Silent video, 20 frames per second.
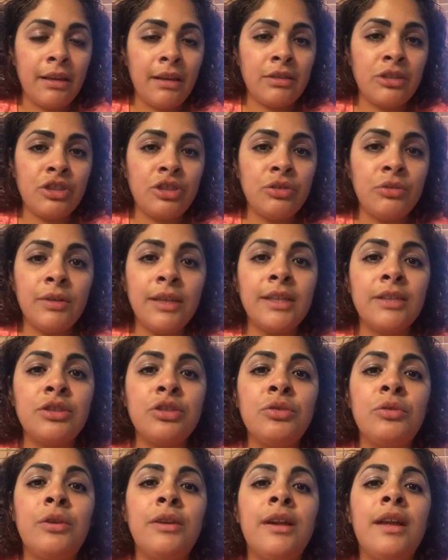
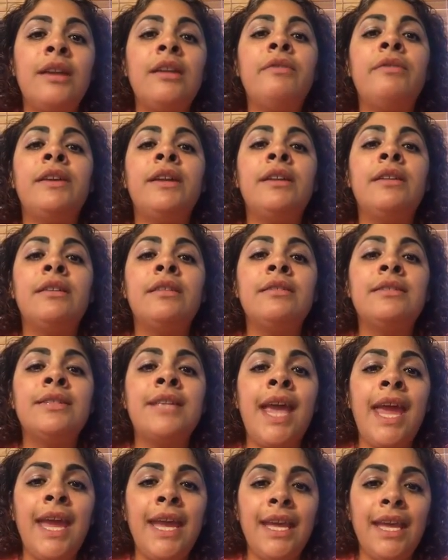students who are not even
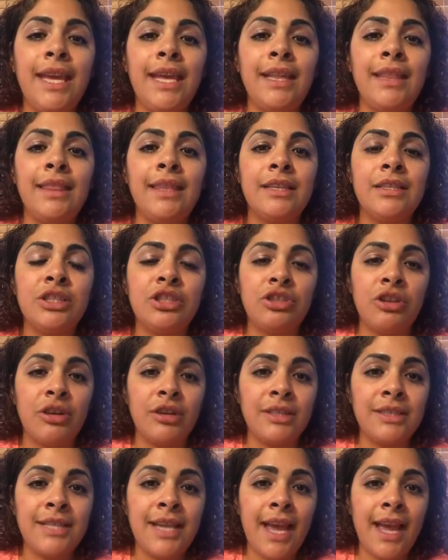taking the
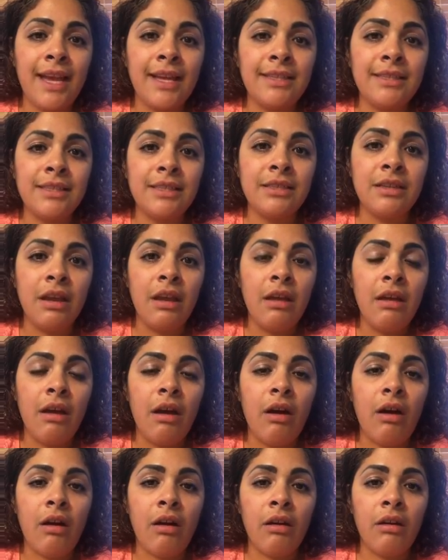STAR test
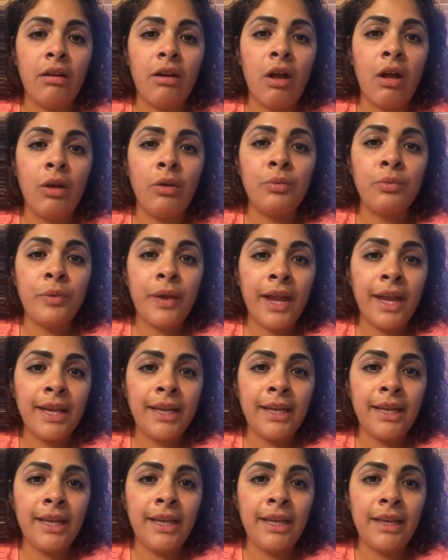are
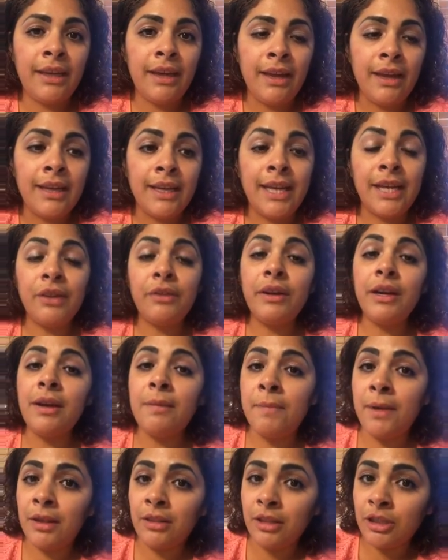already hearing
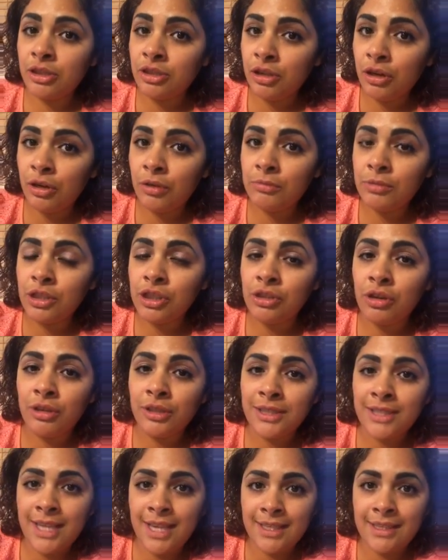about the term
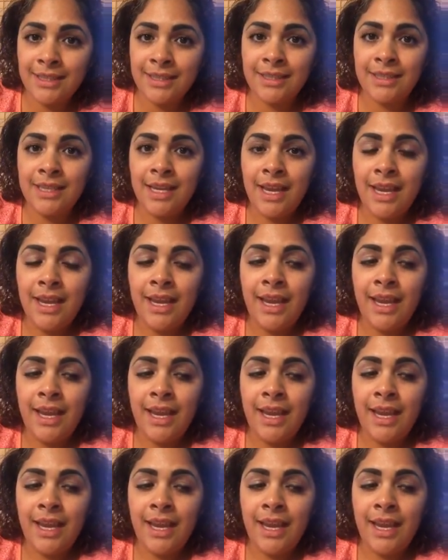STAR test.